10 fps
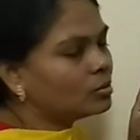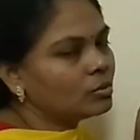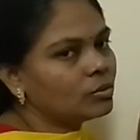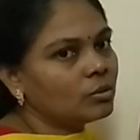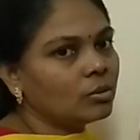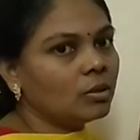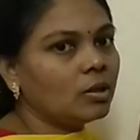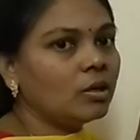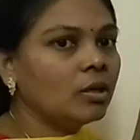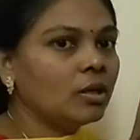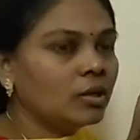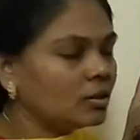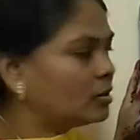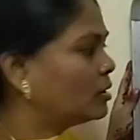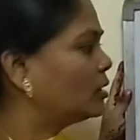Google
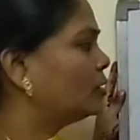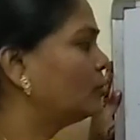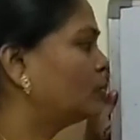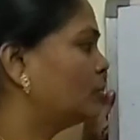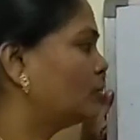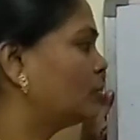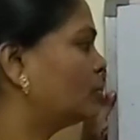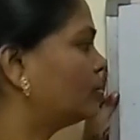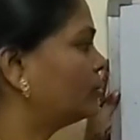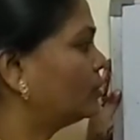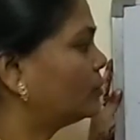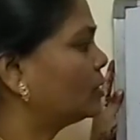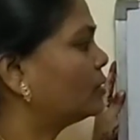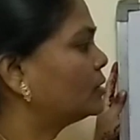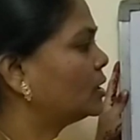or YouTube,
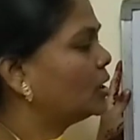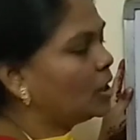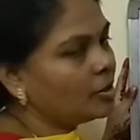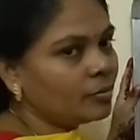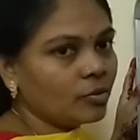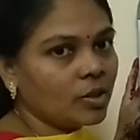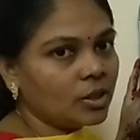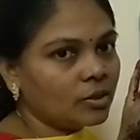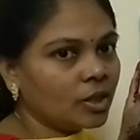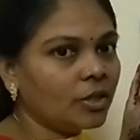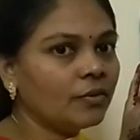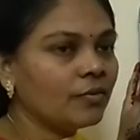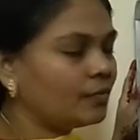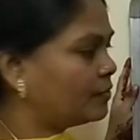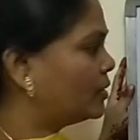whatever the name you want to give,
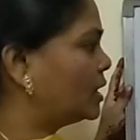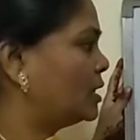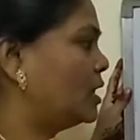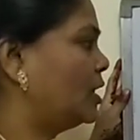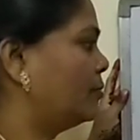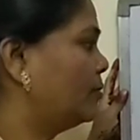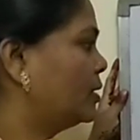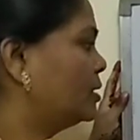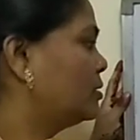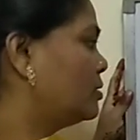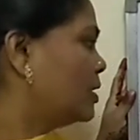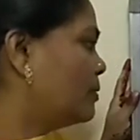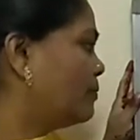that name. Okay.